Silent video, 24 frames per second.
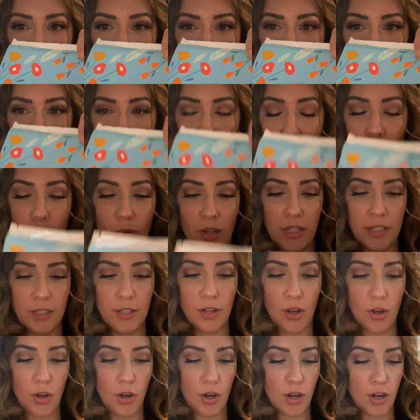one
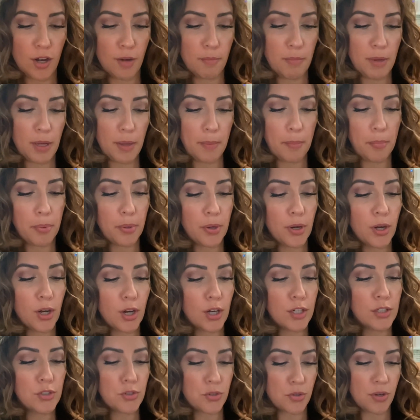carb
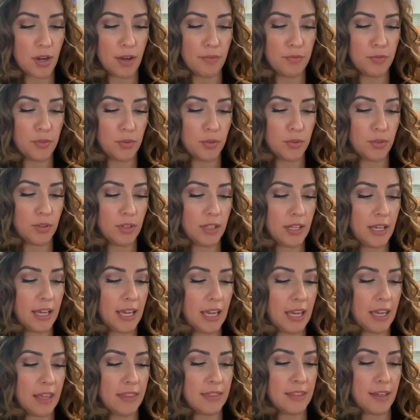per truffle,
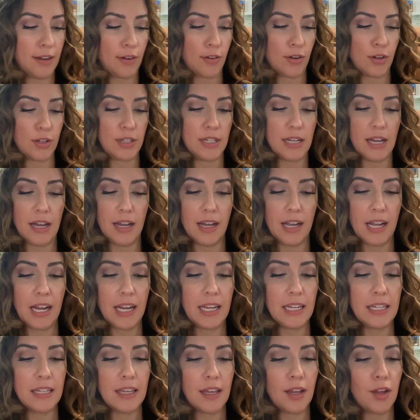and there are
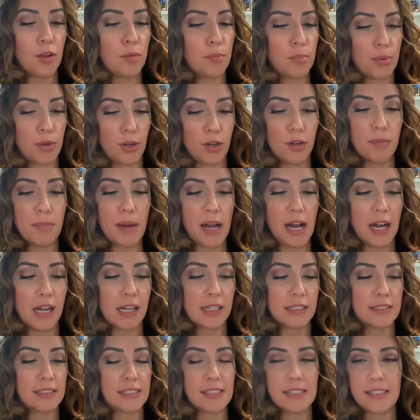nine per
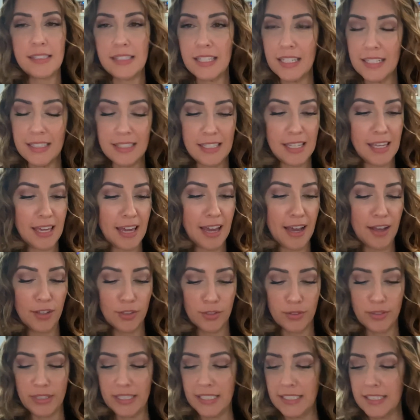box, 60
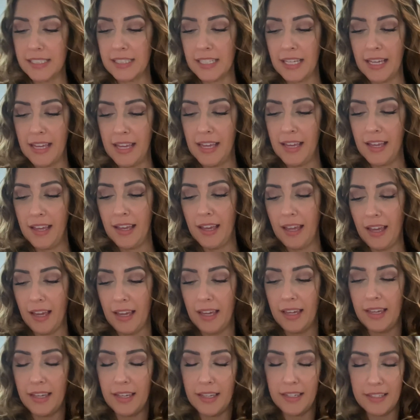calories,
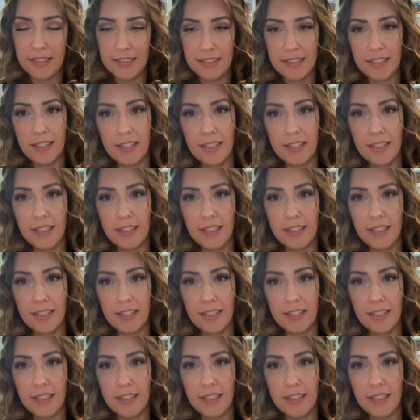and